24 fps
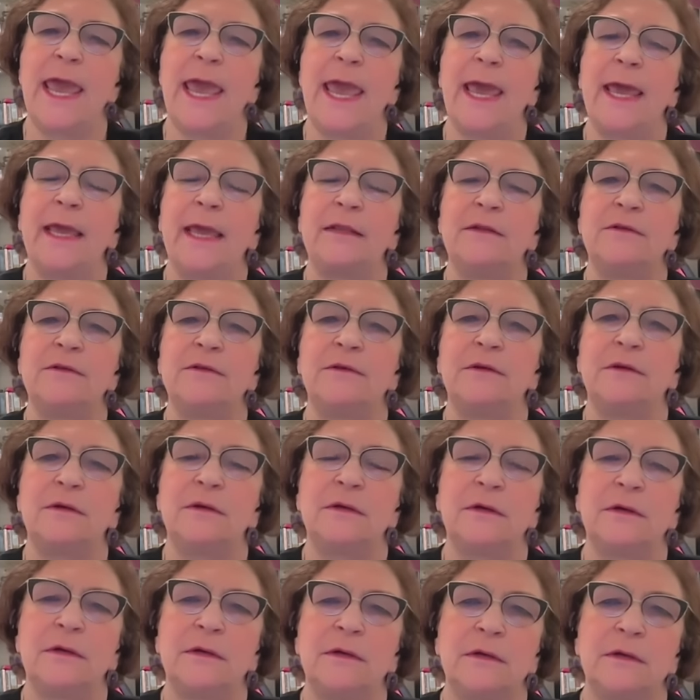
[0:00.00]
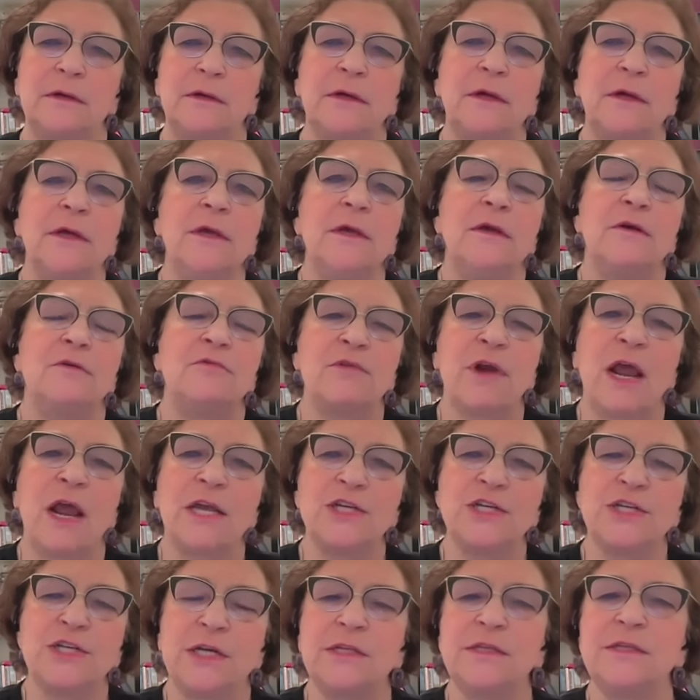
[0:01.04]
and uh,
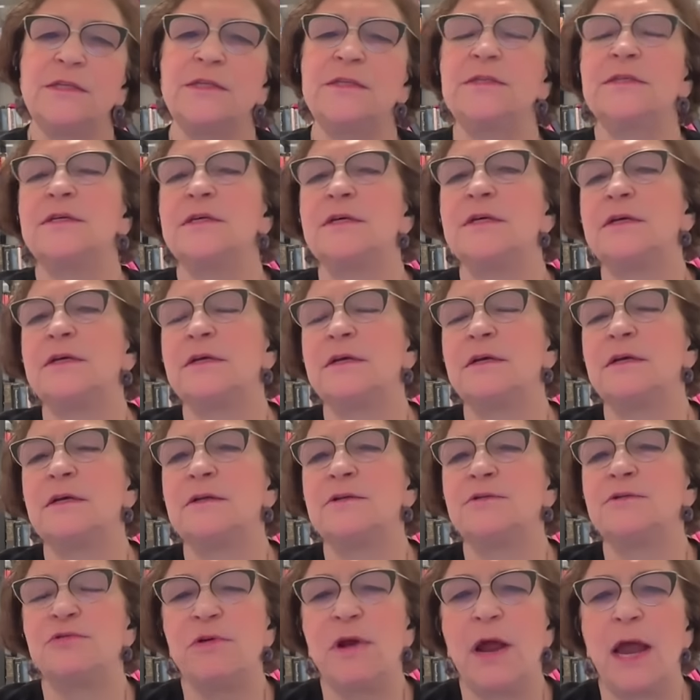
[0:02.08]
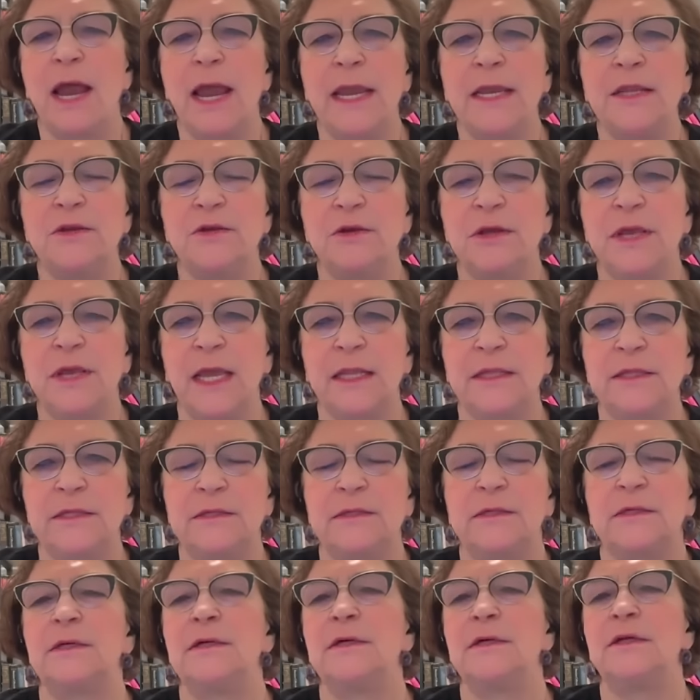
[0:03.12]
Russians uh, tried to get
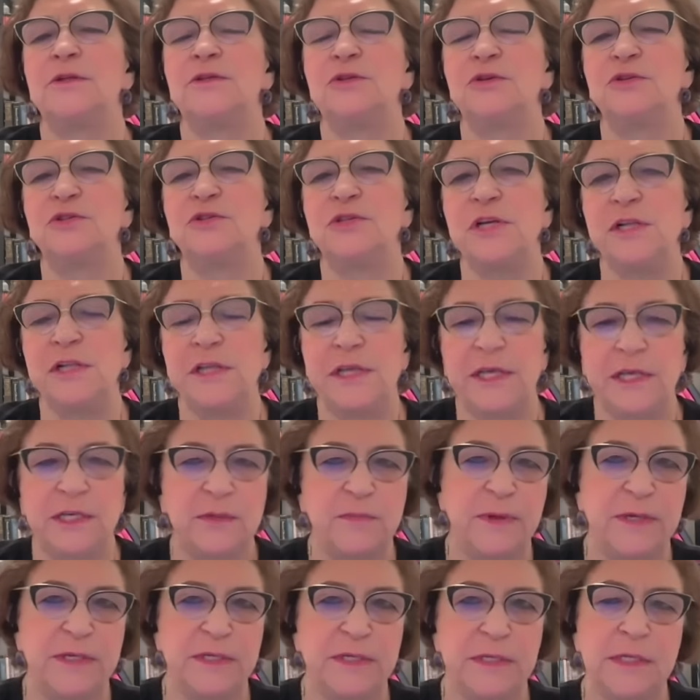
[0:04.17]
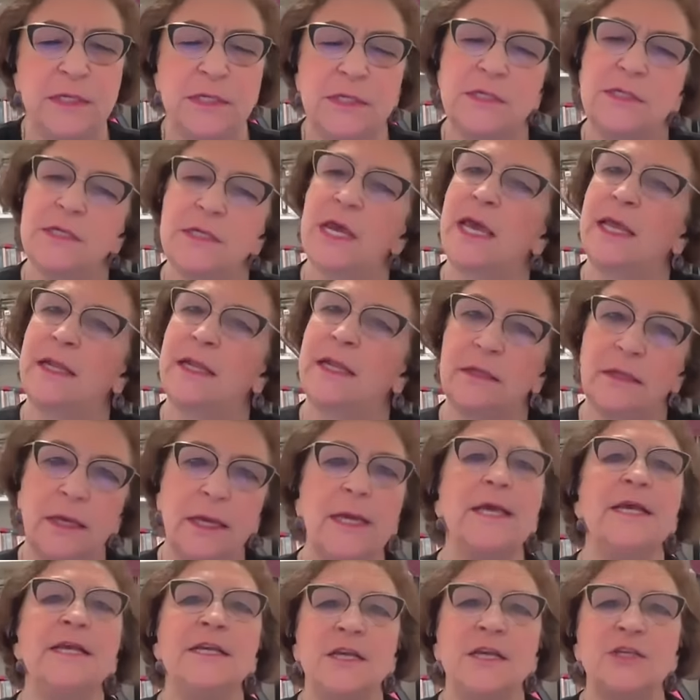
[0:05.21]
uh, to steal his business and
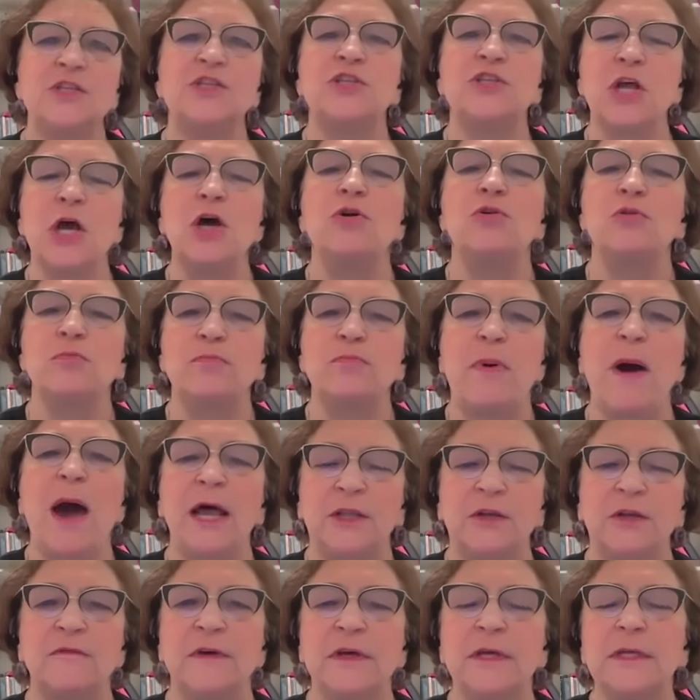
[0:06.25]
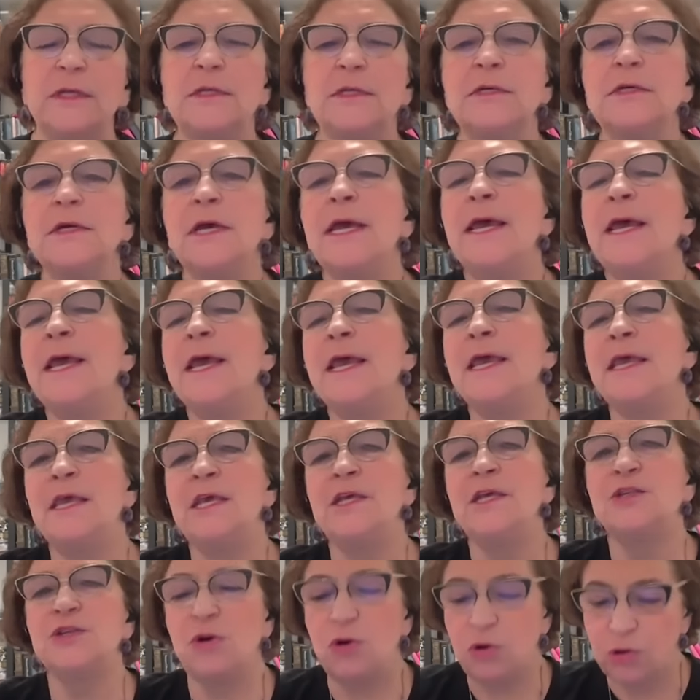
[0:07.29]
stole part of it.
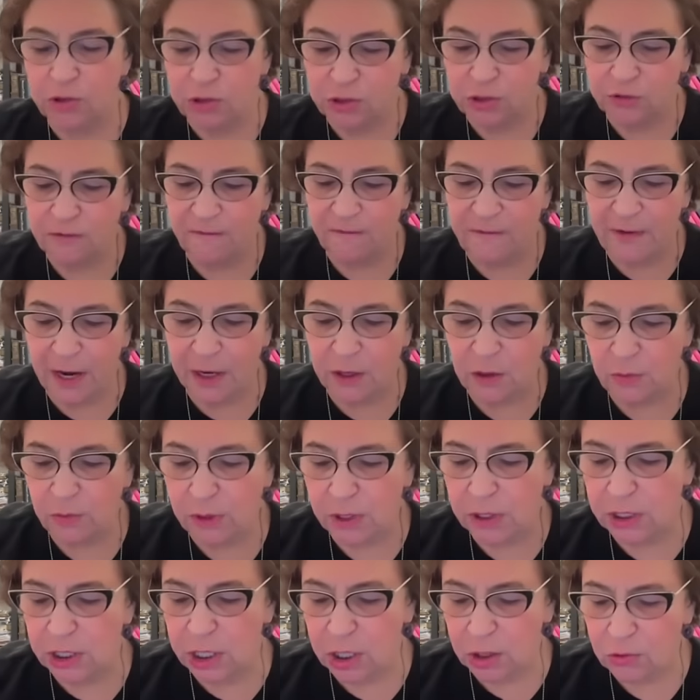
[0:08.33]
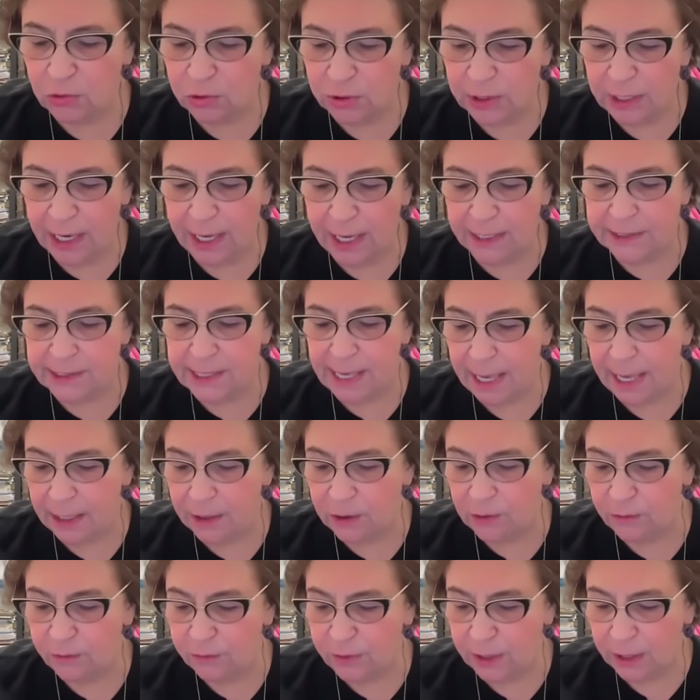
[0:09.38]
He's also very well known as head
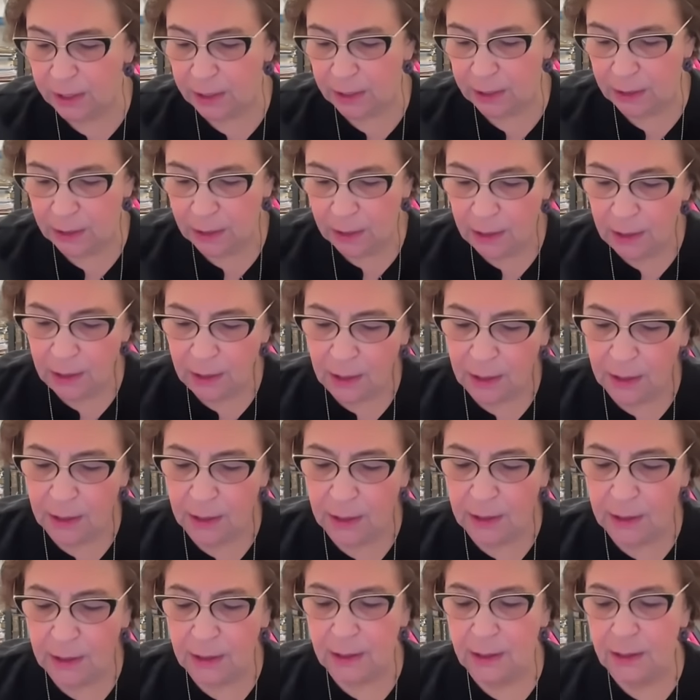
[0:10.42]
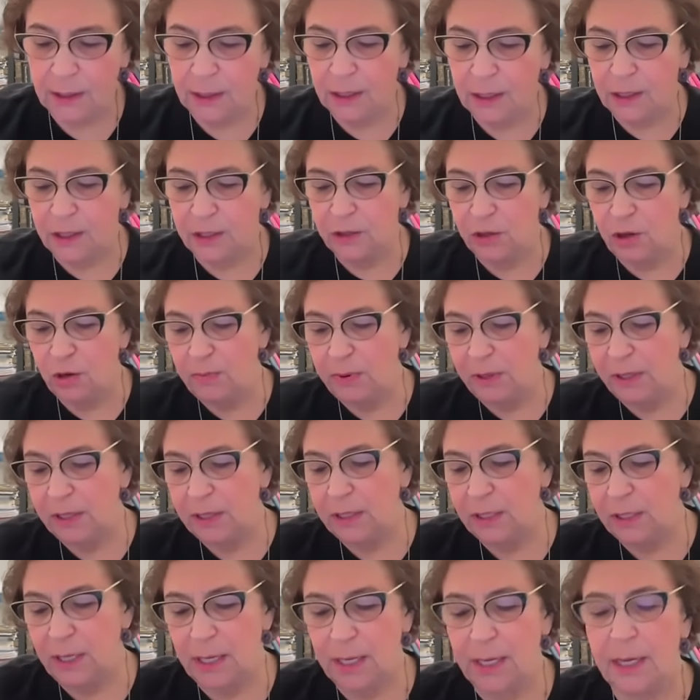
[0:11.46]
of the uh,
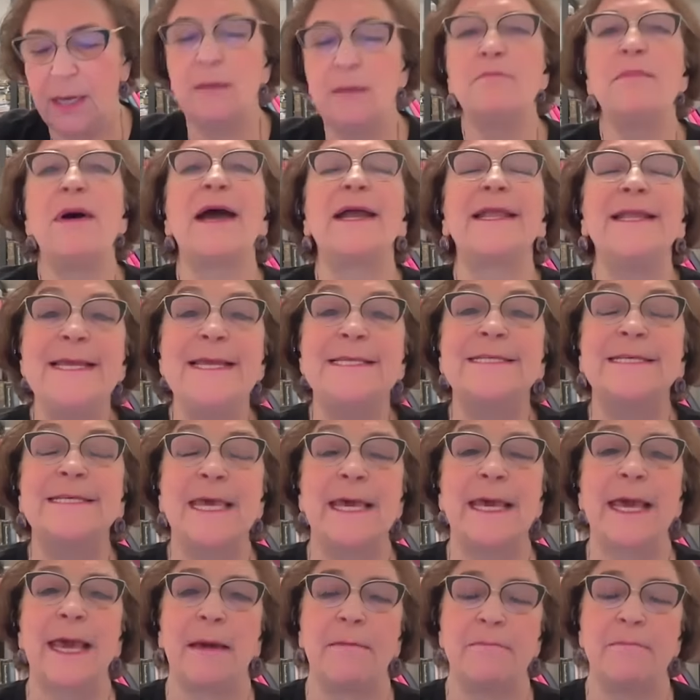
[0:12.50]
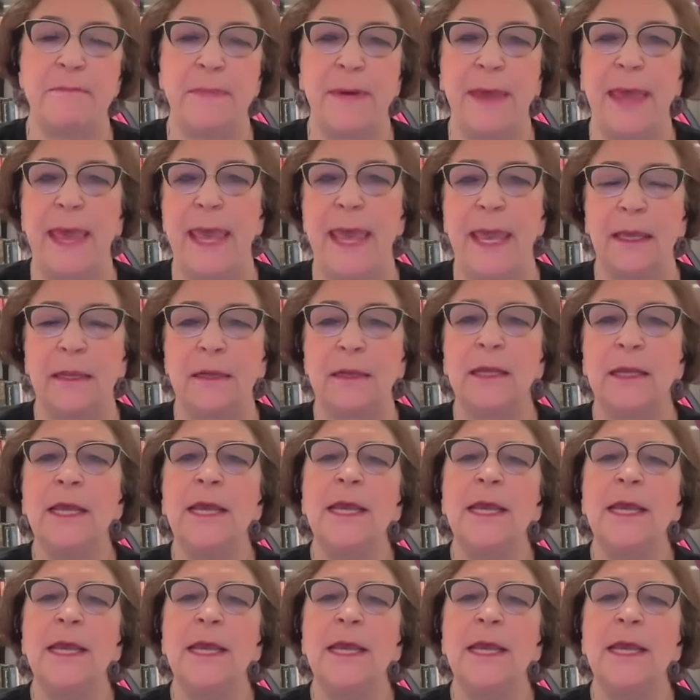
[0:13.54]
global uh, Magnitsky campaign.